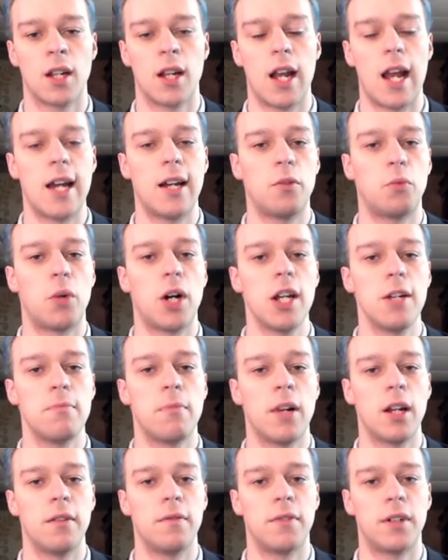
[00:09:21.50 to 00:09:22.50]
And white
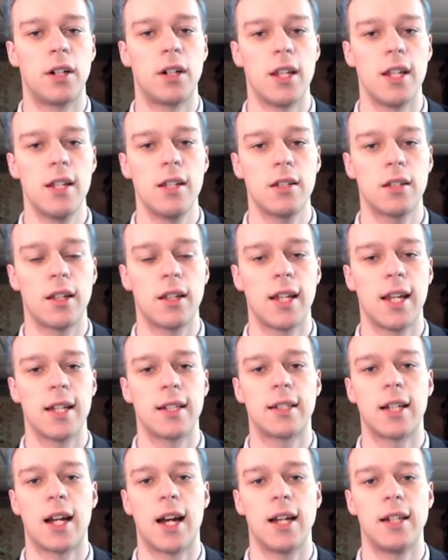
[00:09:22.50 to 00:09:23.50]
might very easily
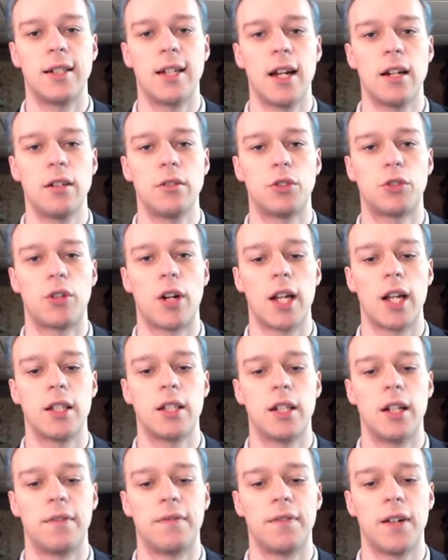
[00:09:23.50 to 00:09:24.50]
get tied down trying
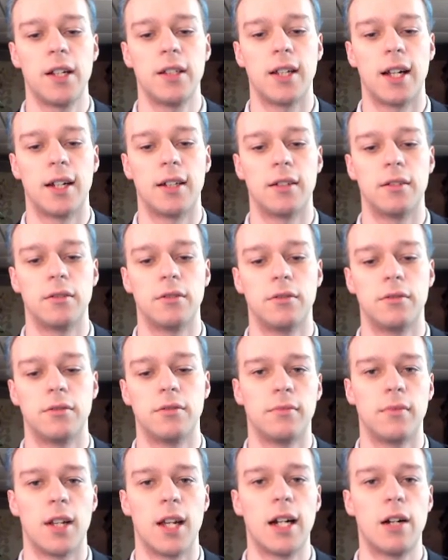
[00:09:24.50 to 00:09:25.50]
to defend that.
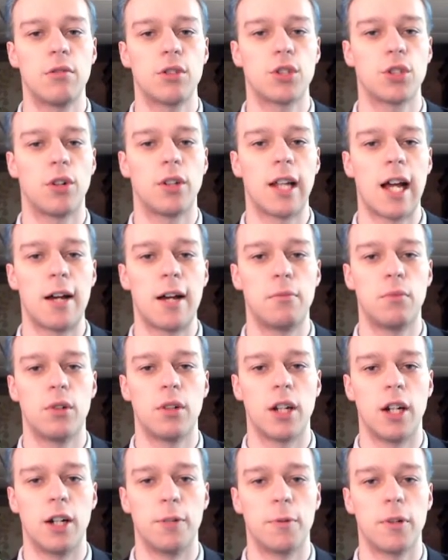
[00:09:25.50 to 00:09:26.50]
And I will show a lot more
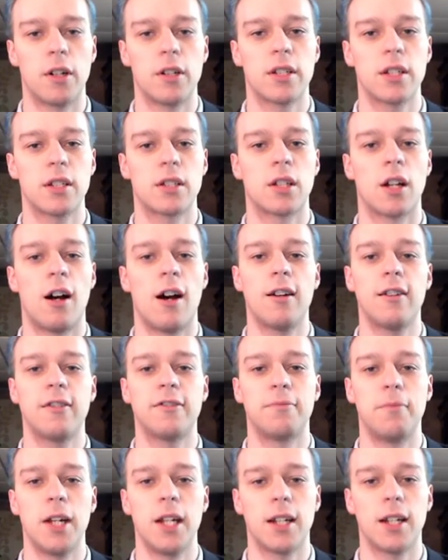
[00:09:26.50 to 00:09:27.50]
here, but there's a ton
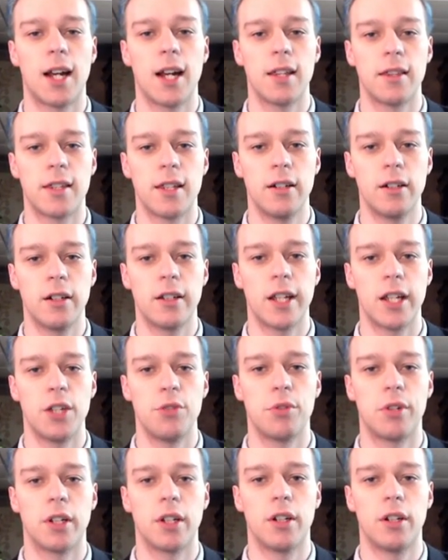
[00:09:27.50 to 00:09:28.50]
of mainline theory that you
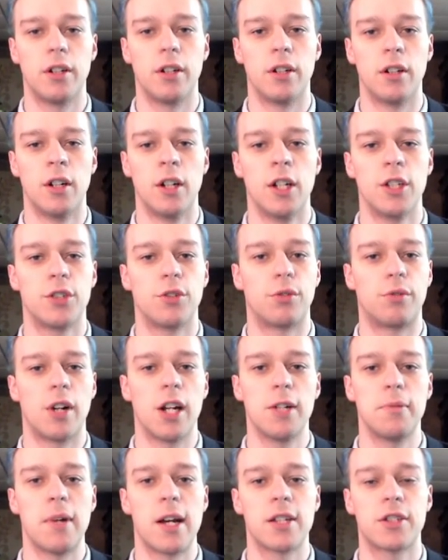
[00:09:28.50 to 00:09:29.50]
can learn. So
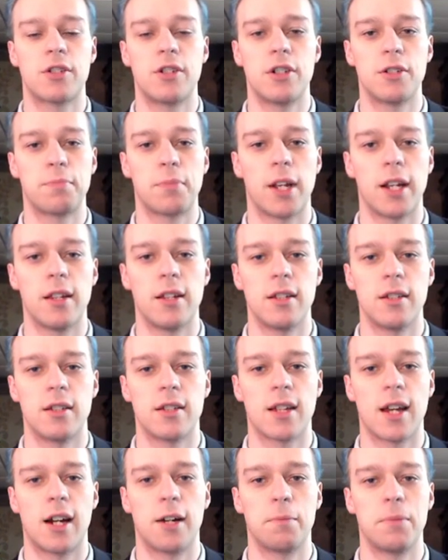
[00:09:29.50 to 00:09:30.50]
grandmasters play these
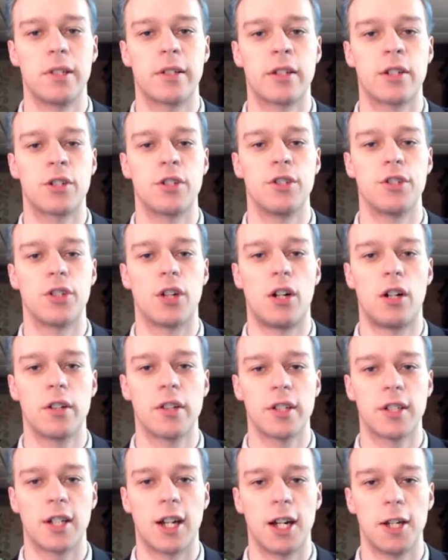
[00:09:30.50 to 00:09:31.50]
kind of positions all
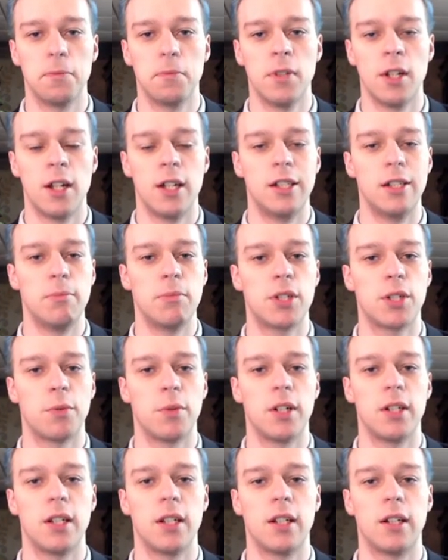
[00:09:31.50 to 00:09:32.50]
the time.
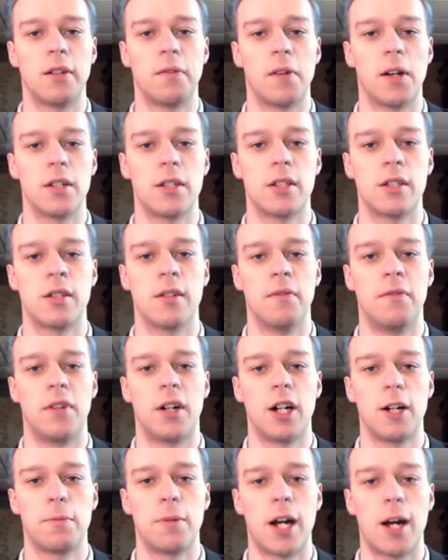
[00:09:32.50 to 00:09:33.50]
Nimzo-Indian Defense is a
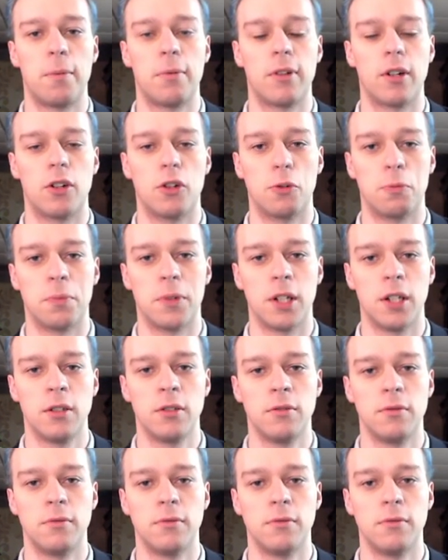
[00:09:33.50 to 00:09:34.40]
very popular opening.